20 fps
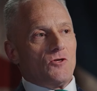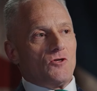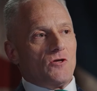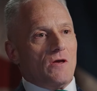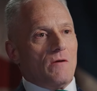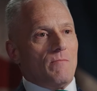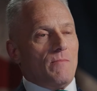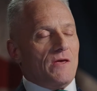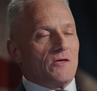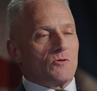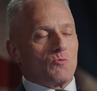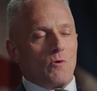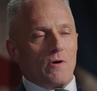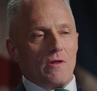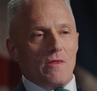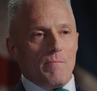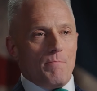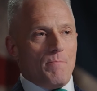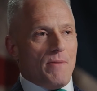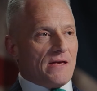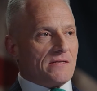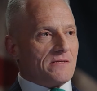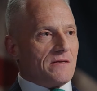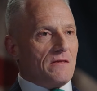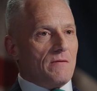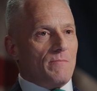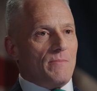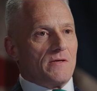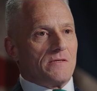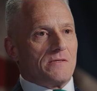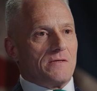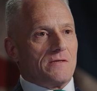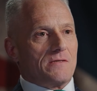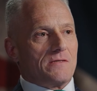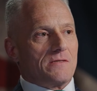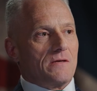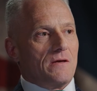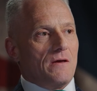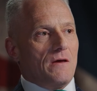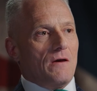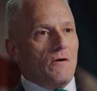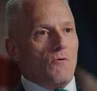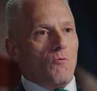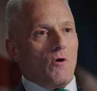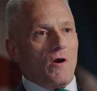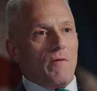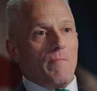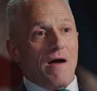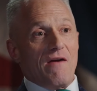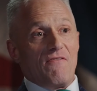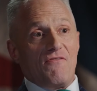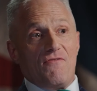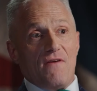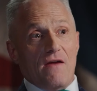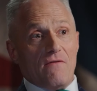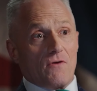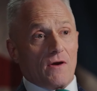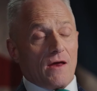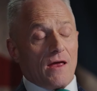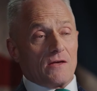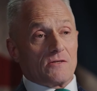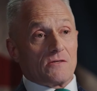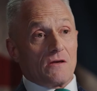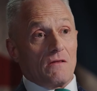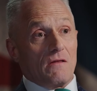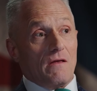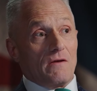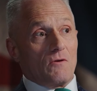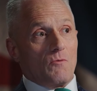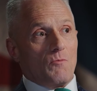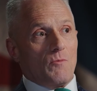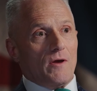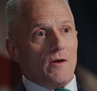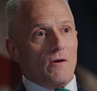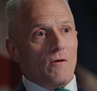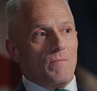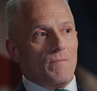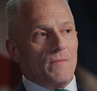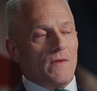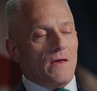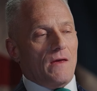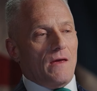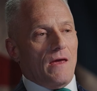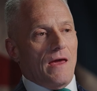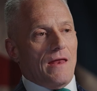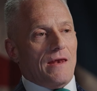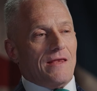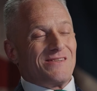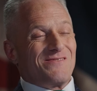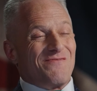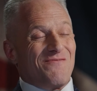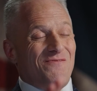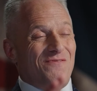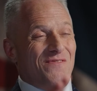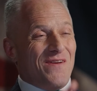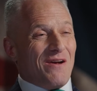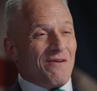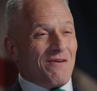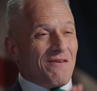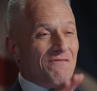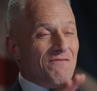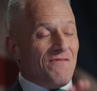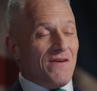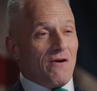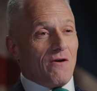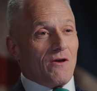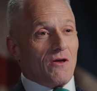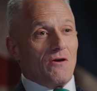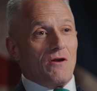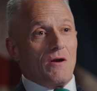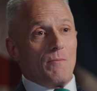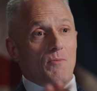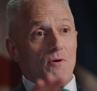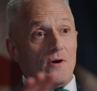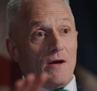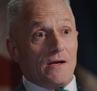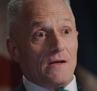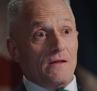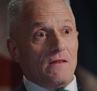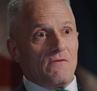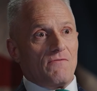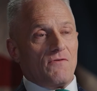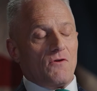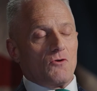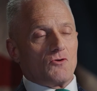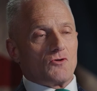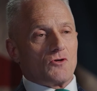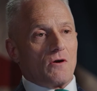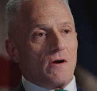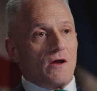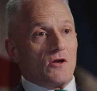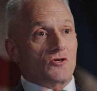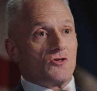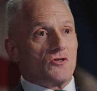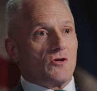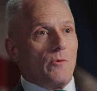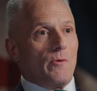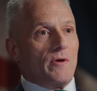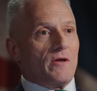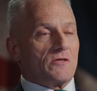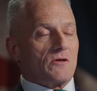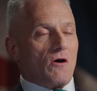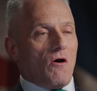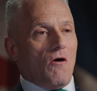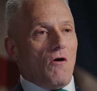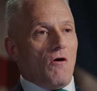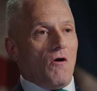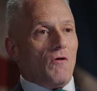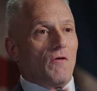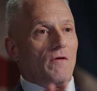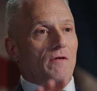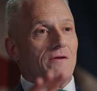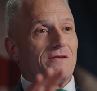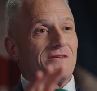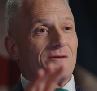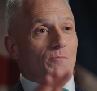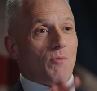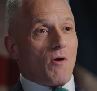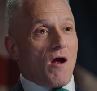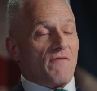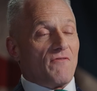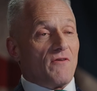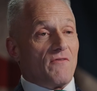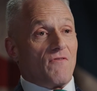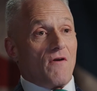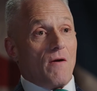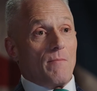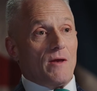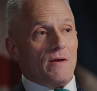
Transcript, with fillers: Jim is one of the best in the business, one of my favorite guests on London Real, and he's very, very good at predicting the future and showing us all to profit from